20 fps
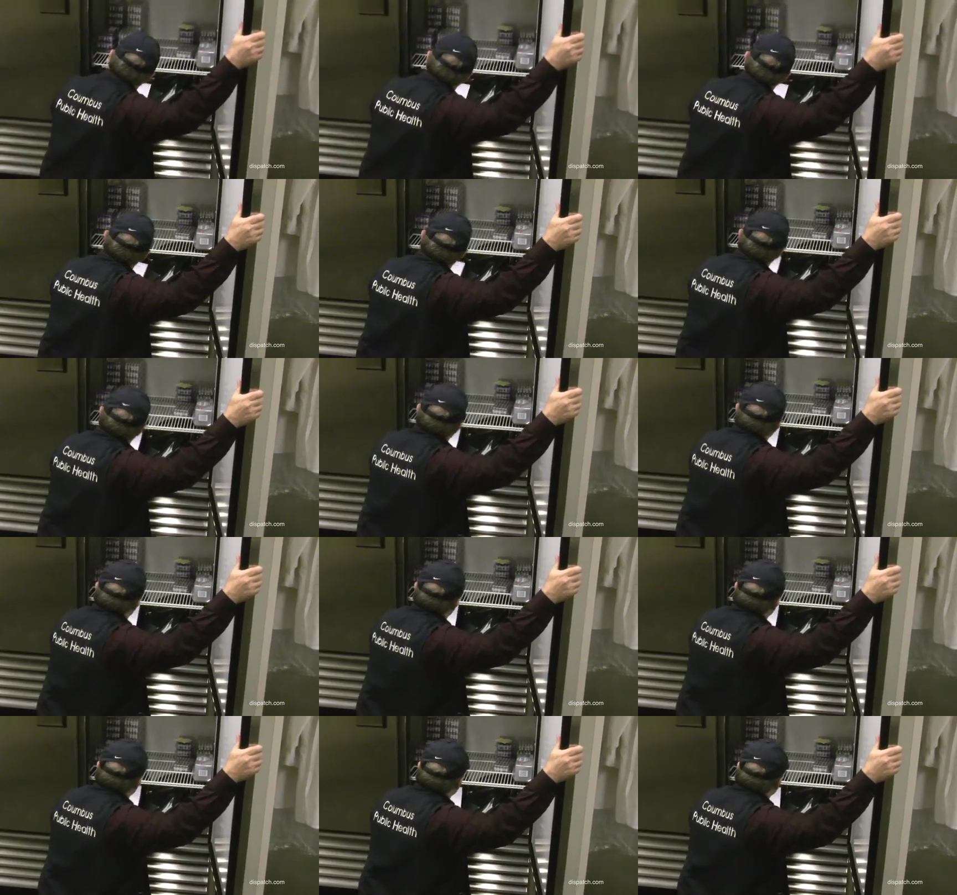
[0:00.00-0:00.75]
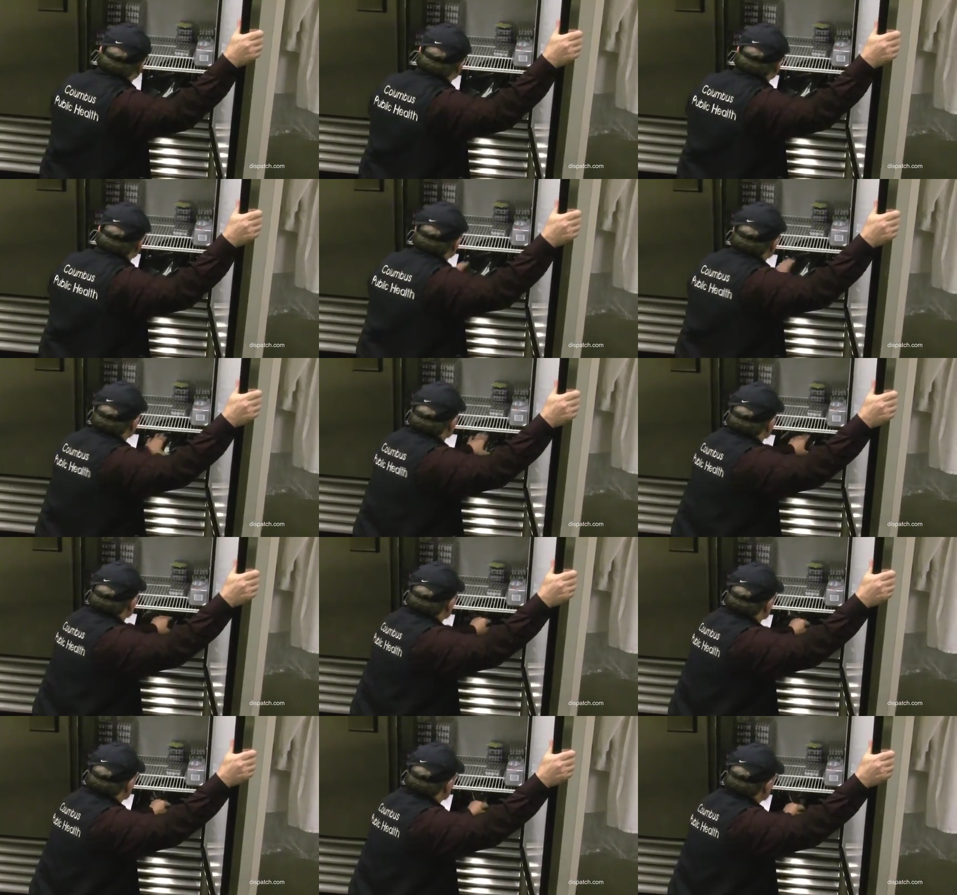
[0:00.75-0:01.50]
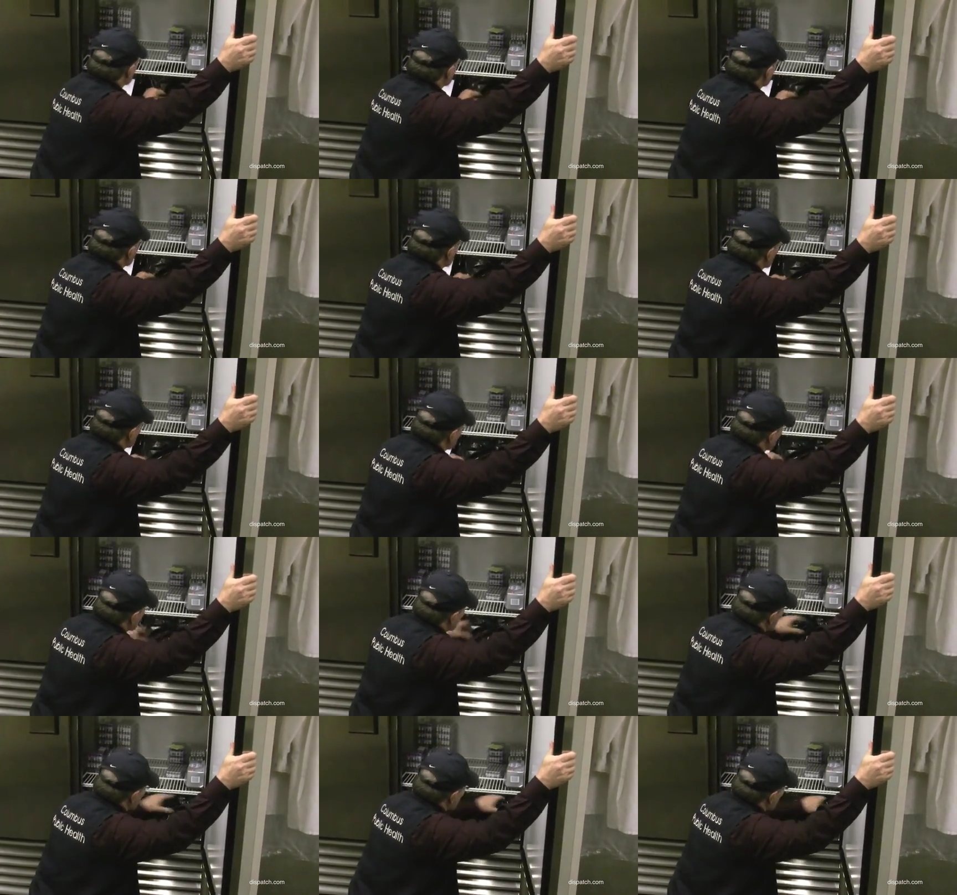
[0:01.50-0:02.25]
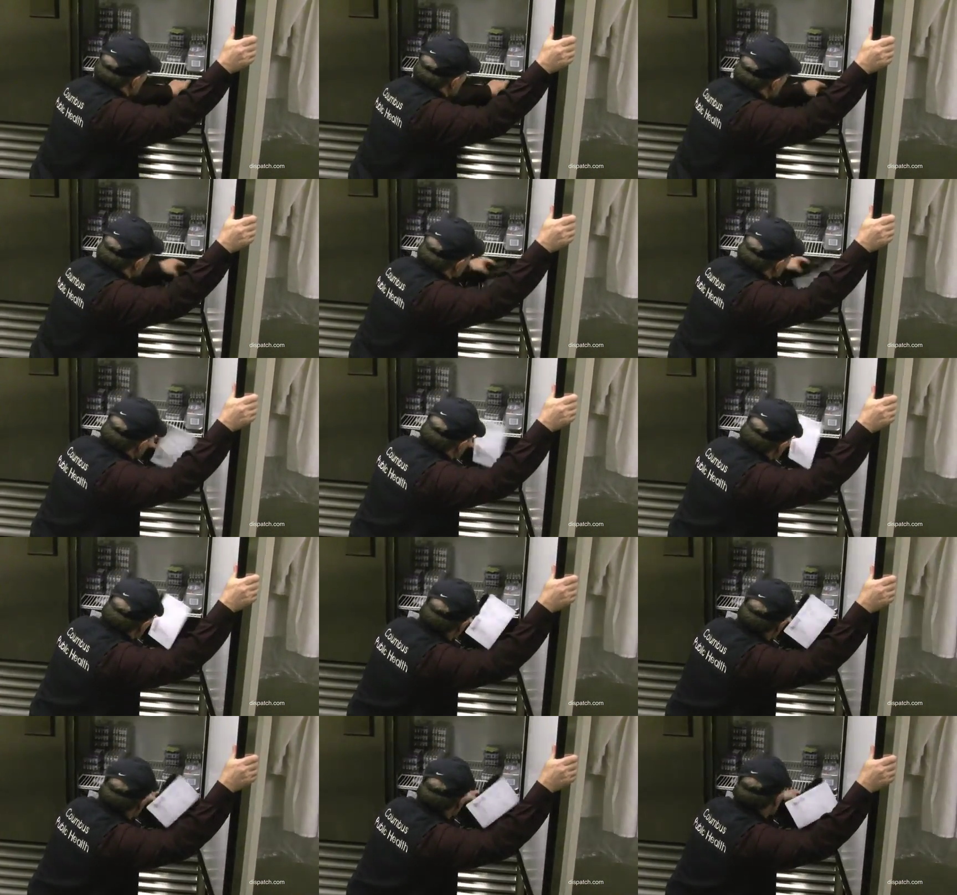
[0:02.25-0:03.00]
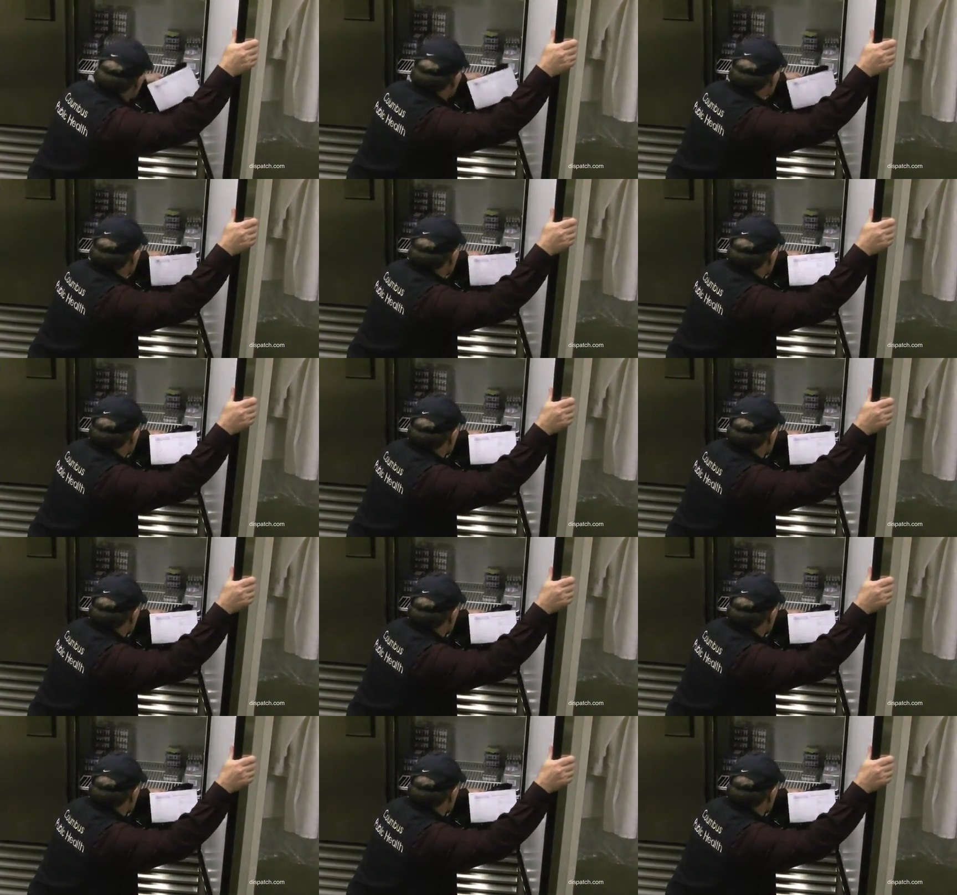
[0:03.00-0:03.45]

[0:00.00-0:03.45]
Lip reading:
[unreadable: no face in view]